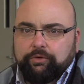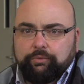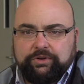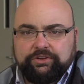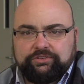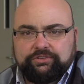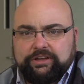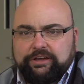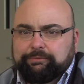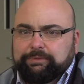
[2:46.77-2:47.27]
We
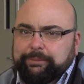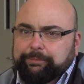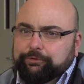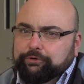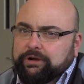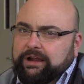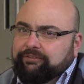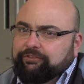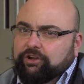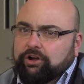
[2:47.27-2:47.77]
still have people
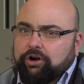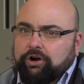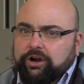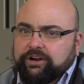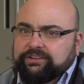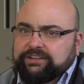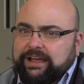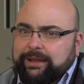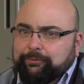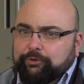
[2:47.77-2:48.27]
who are having a
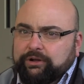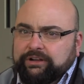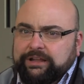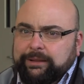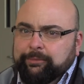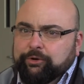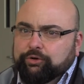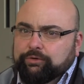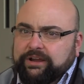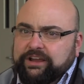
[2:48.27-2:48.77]
hard time around
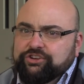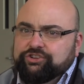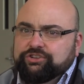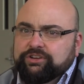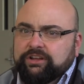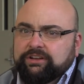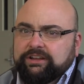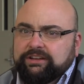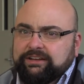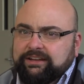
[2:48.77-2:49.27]

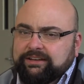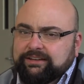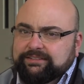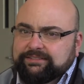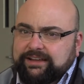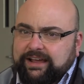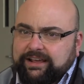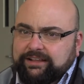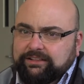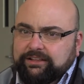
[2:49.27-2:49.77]
immigration and need
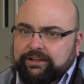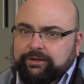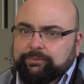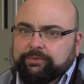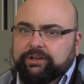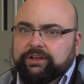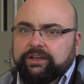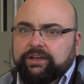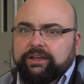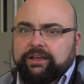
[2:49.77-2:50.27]

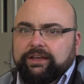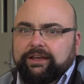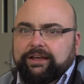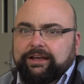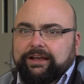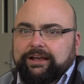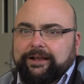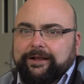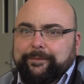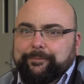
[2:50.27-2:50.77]
asylum.
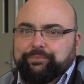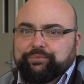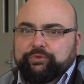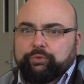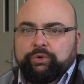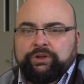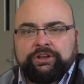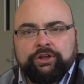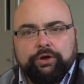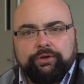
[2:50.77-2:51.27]

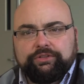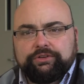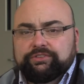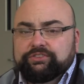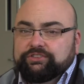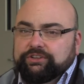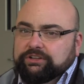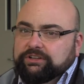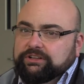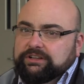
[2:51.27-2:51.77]
Um, we know
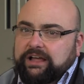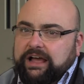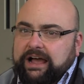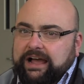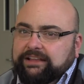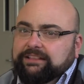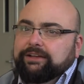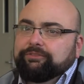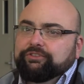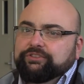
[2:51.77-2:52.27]
there's still
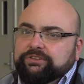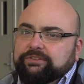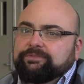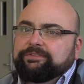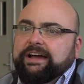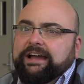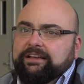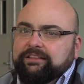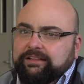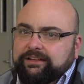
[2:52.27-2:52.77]
high levels of
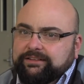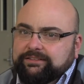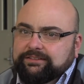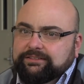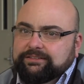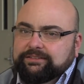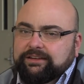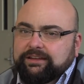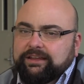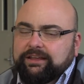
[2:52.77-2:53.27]

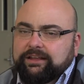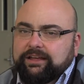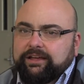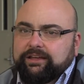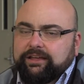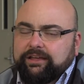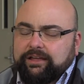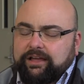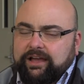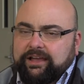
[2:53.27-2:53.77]
violence
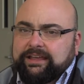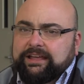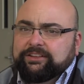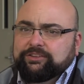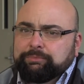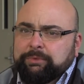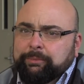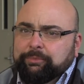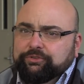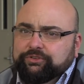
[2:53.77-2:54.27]
uh, uh,
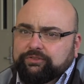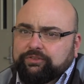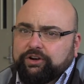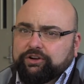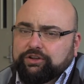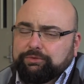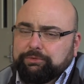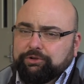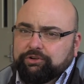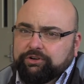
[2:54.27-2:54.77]
against members of our
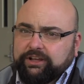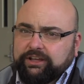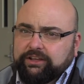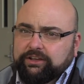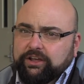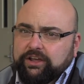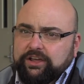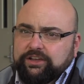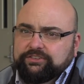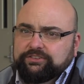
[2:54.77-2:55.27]
community.
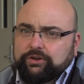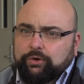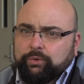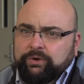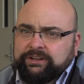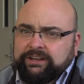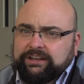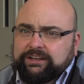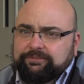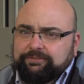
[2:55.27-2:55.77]
So
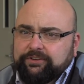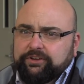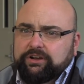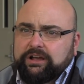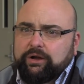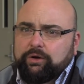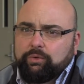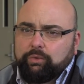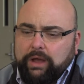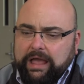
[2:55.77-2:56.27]
we need to figure
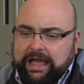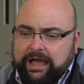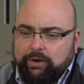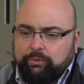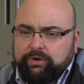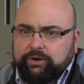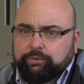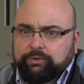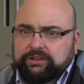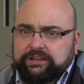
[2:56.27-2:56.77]
out how
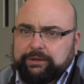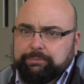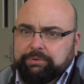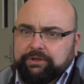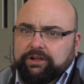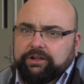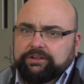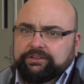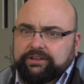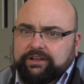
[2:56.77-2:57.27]
we really
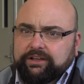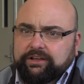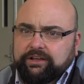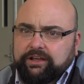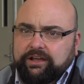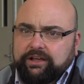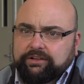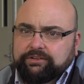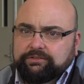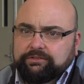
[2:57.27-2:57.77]
build
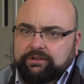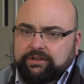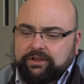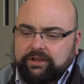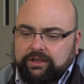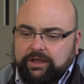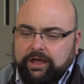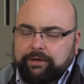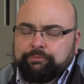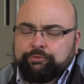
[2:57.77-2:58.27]
a,
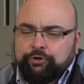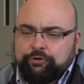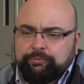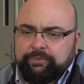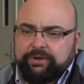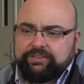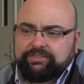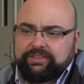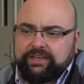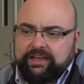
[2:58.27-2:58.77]
a, a
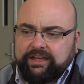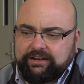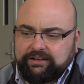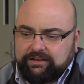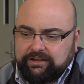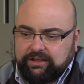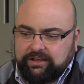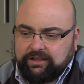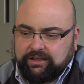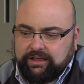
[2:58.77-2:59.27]
movement
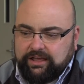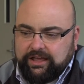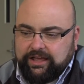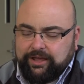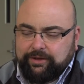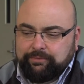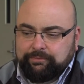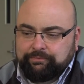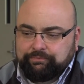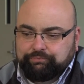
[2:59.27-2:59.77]
that
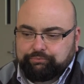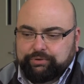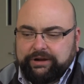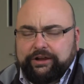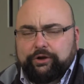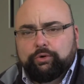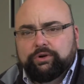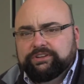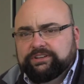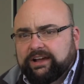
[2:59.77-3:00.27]
um,
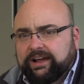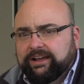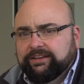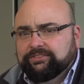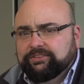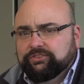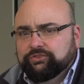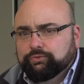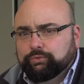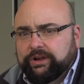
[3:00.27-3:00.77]

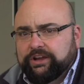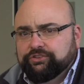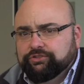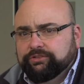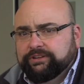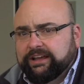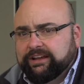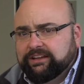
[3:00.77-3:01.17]
prioritizes racial and